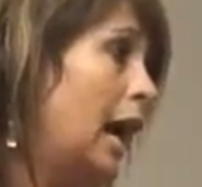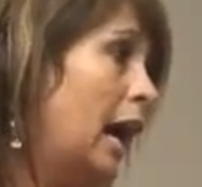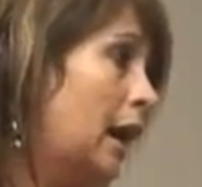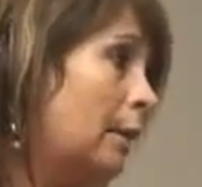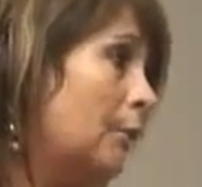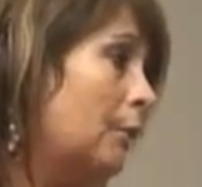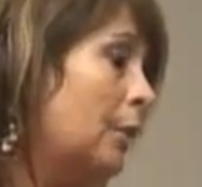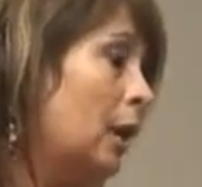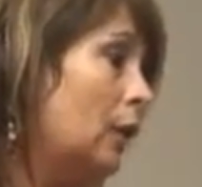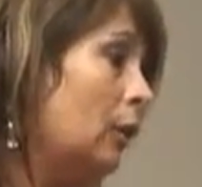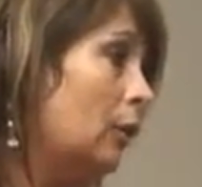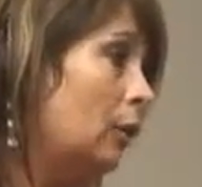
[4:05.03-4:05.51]

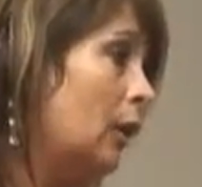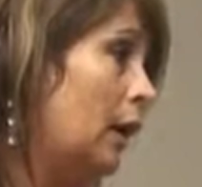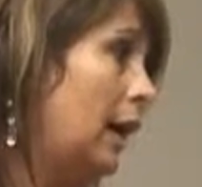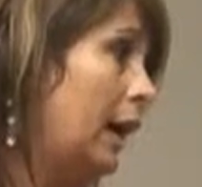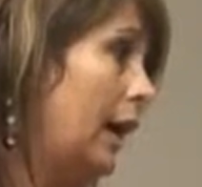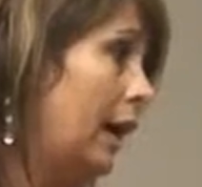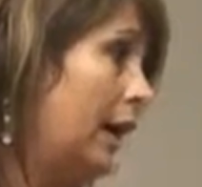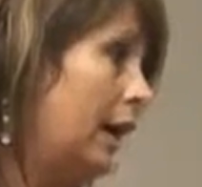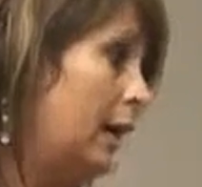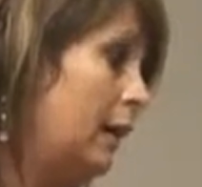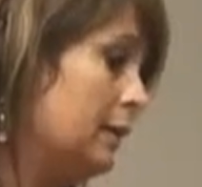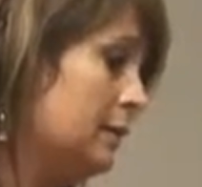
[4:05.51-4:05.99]
I bought a
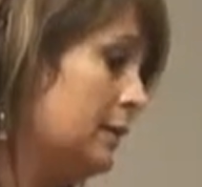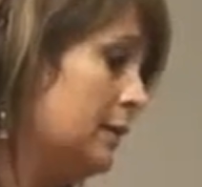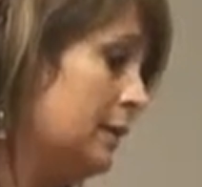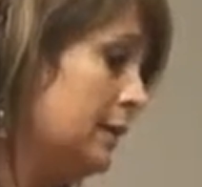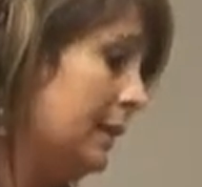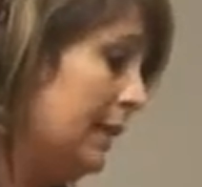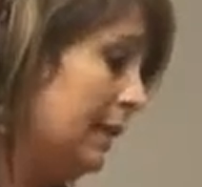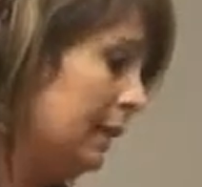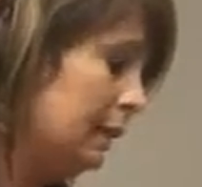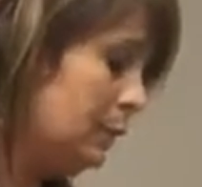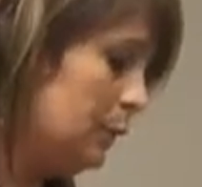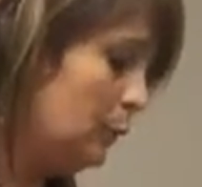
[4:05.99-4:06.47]

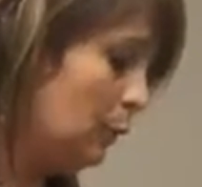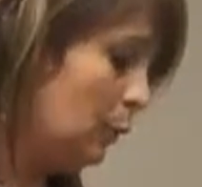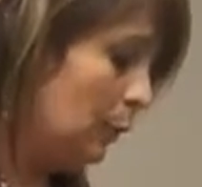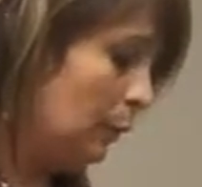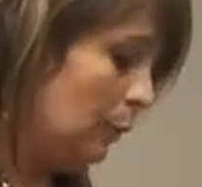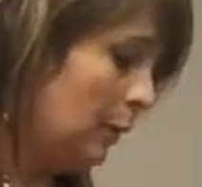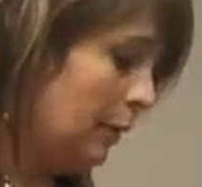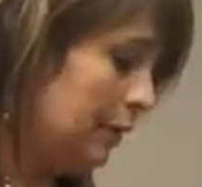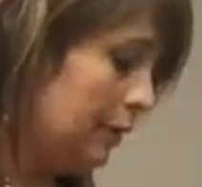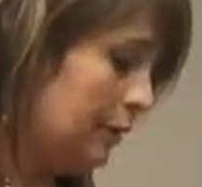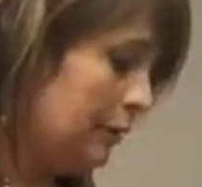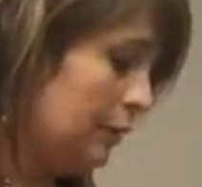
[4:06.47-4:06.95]
house next to a
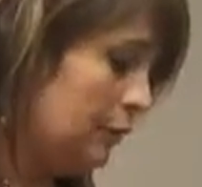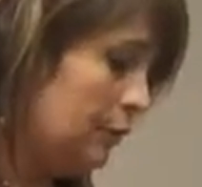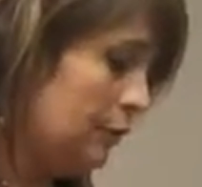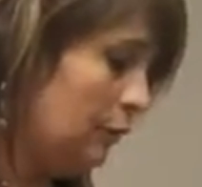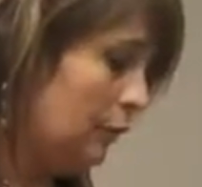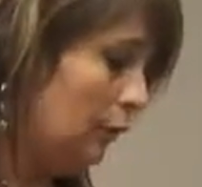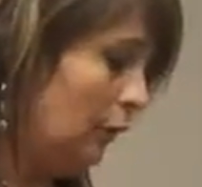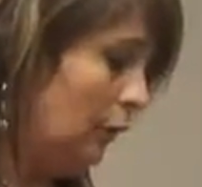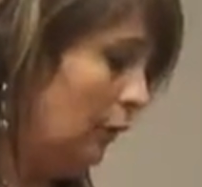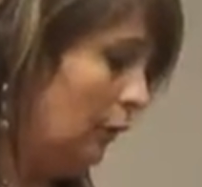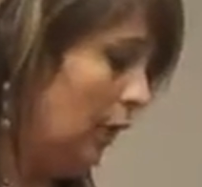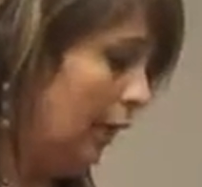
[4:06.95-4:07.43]

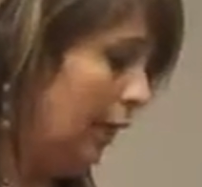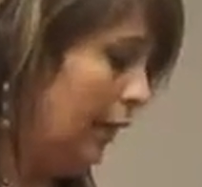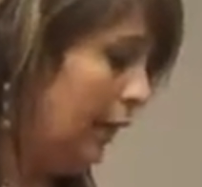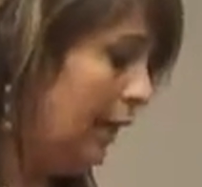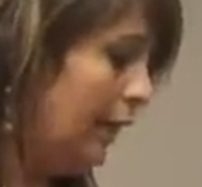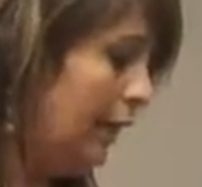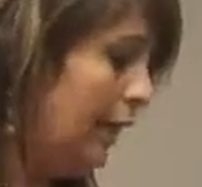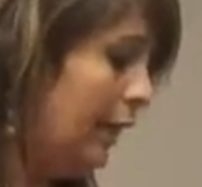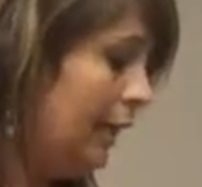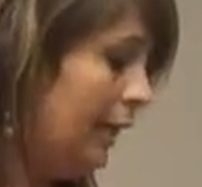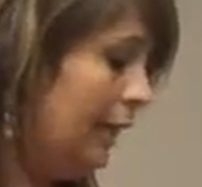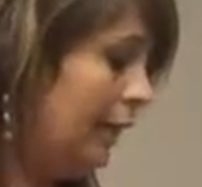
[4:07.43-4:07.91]
residential
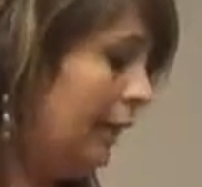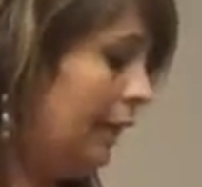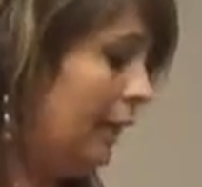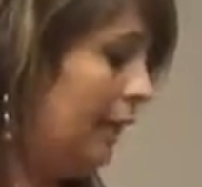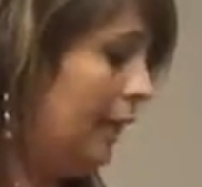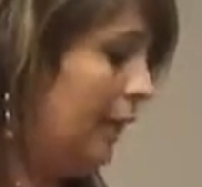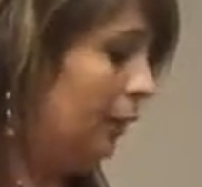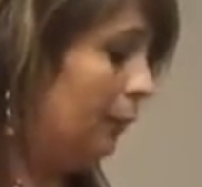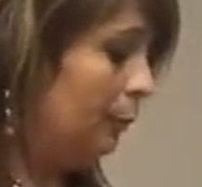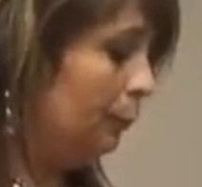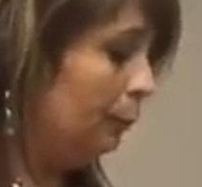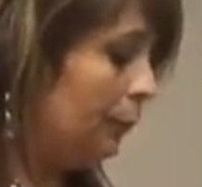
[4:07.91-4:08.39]
lot,
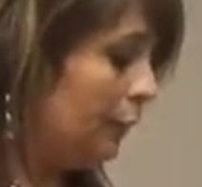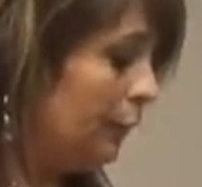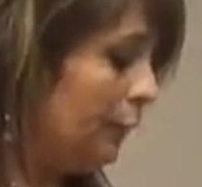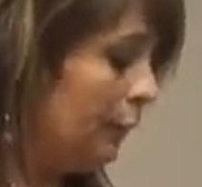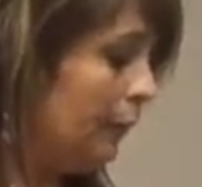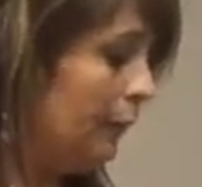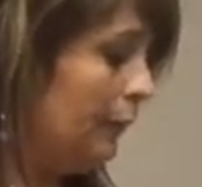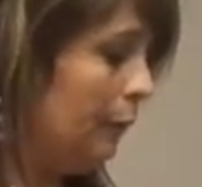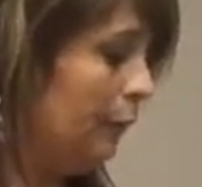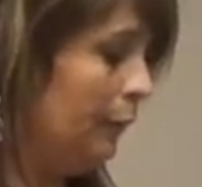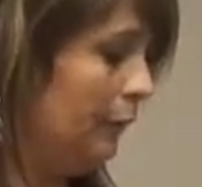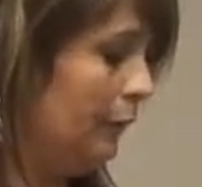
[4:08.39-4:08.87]
and I
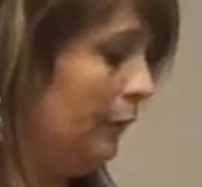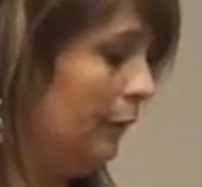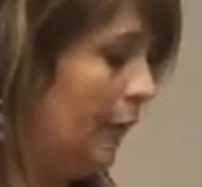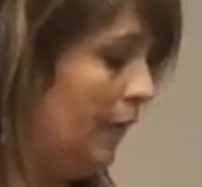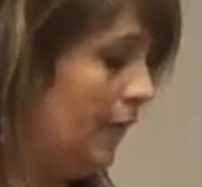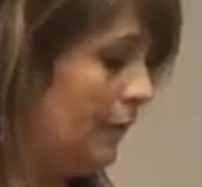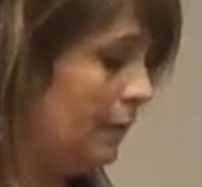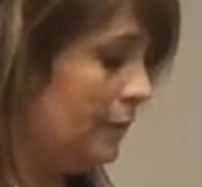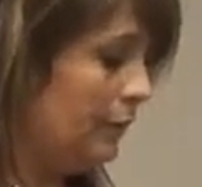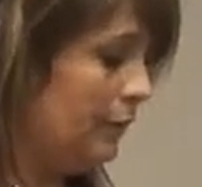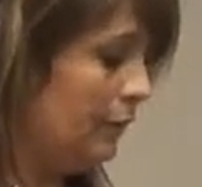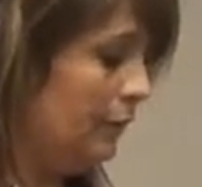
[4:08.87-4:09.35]
really would
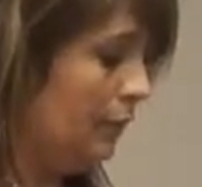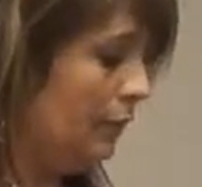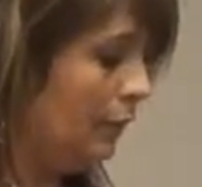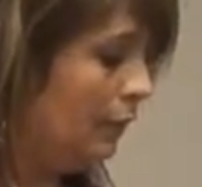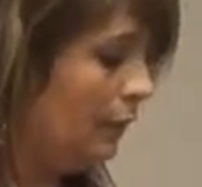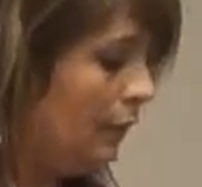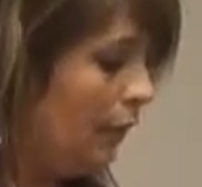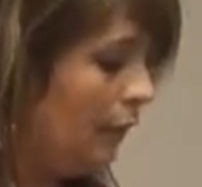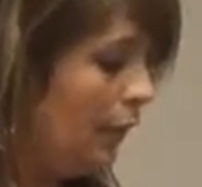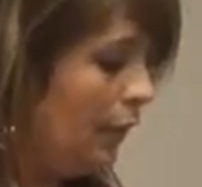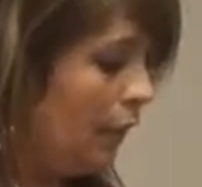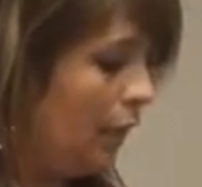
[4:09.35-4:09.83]
like
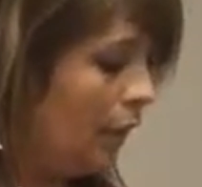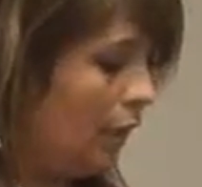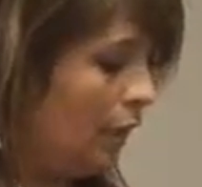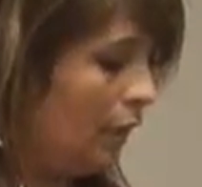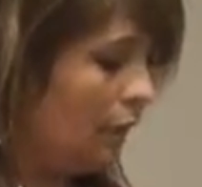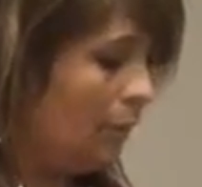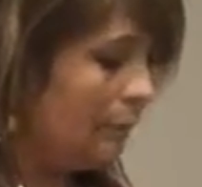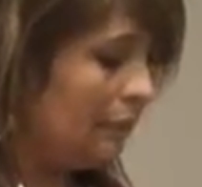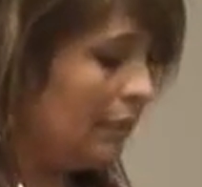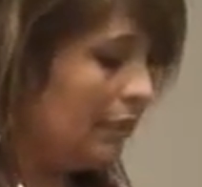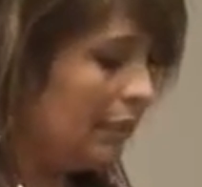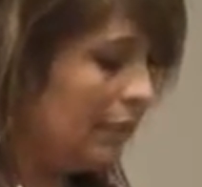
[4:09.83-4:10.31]
to
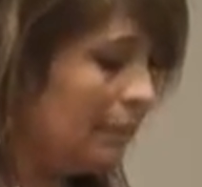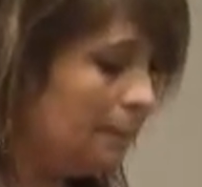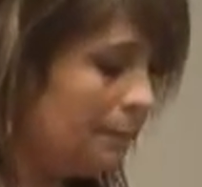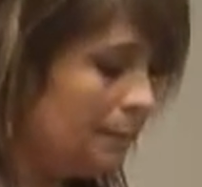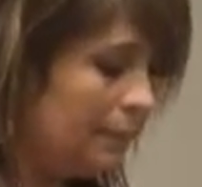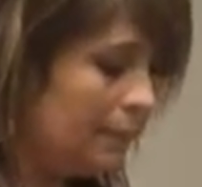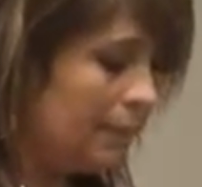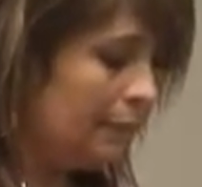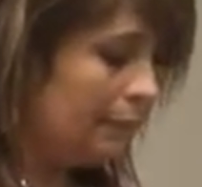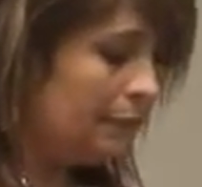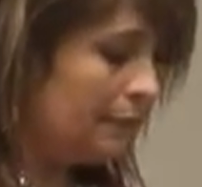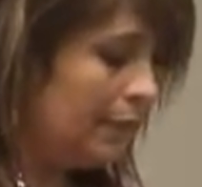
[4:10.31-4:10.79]

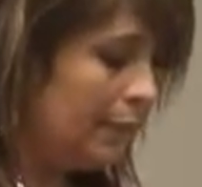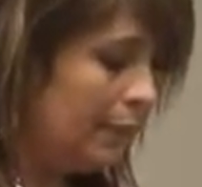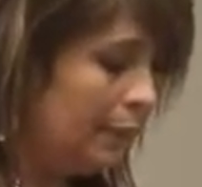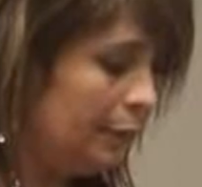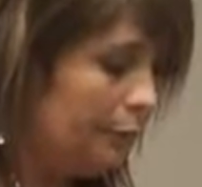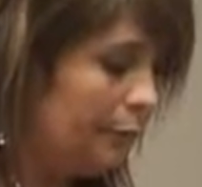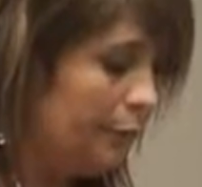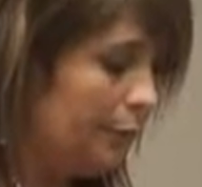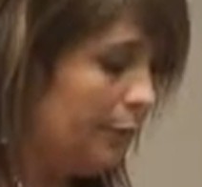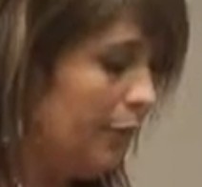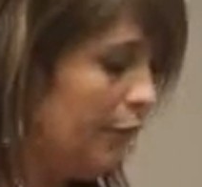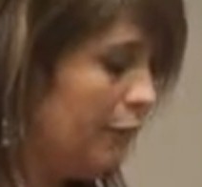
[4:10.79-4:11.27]
keep the
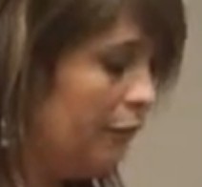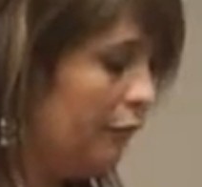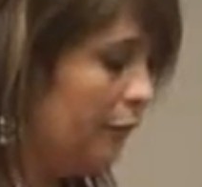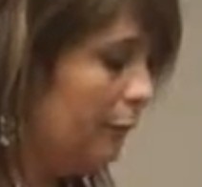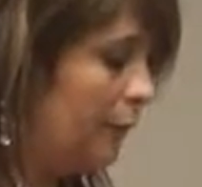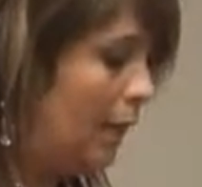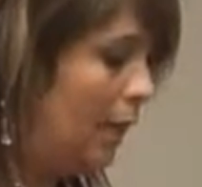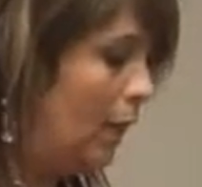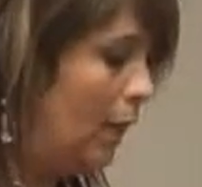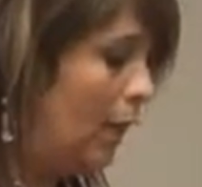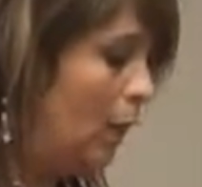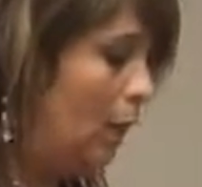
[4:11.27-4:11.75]
integrity
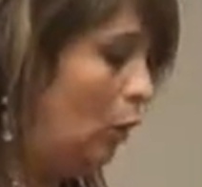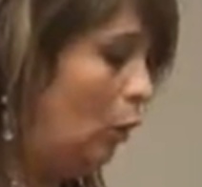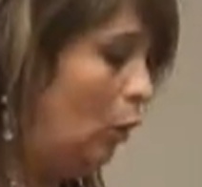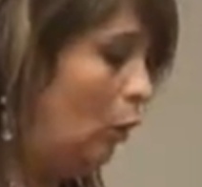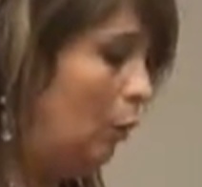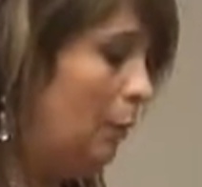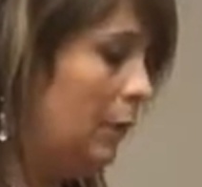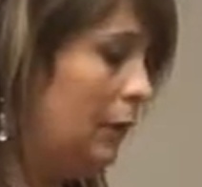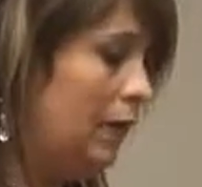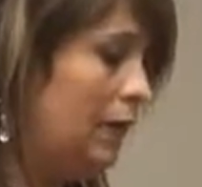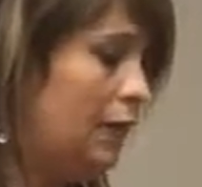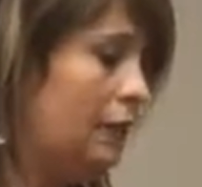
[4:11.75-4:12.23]
of my
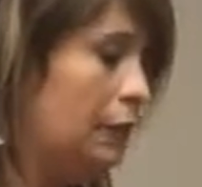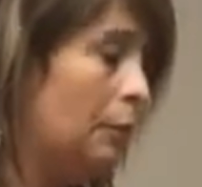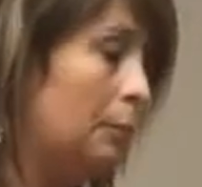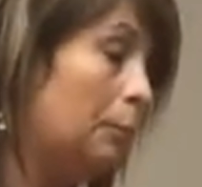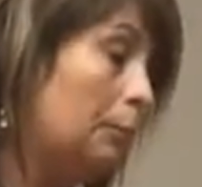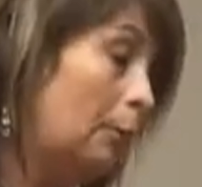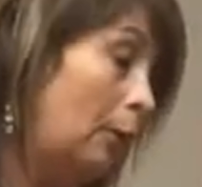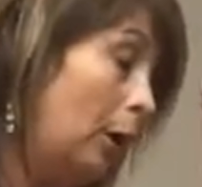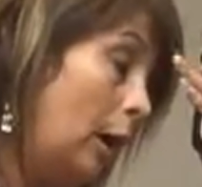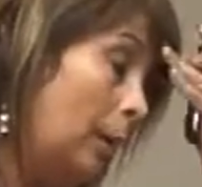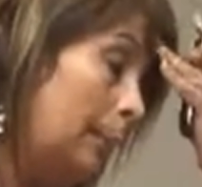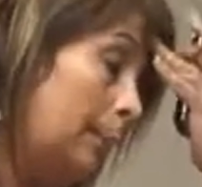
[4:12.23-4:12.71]
home and the
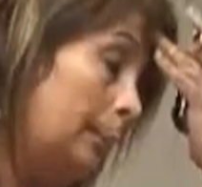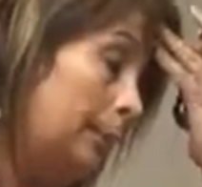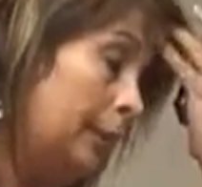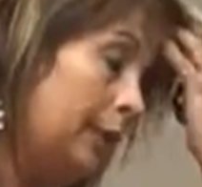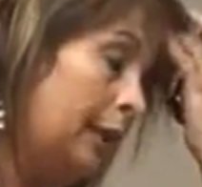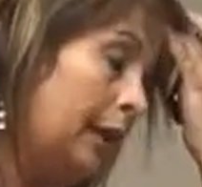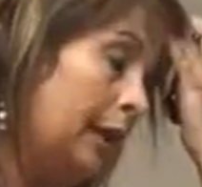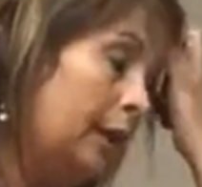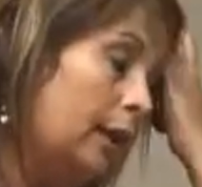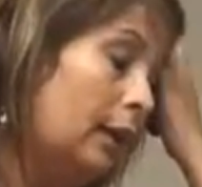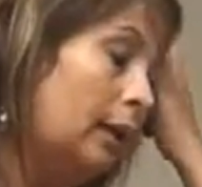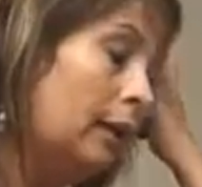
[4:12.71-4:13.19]

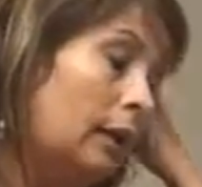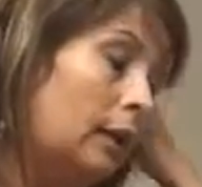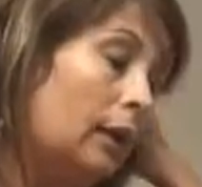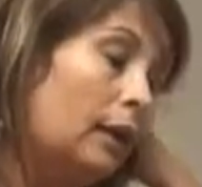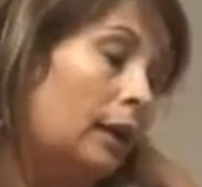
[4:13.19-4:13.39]
property.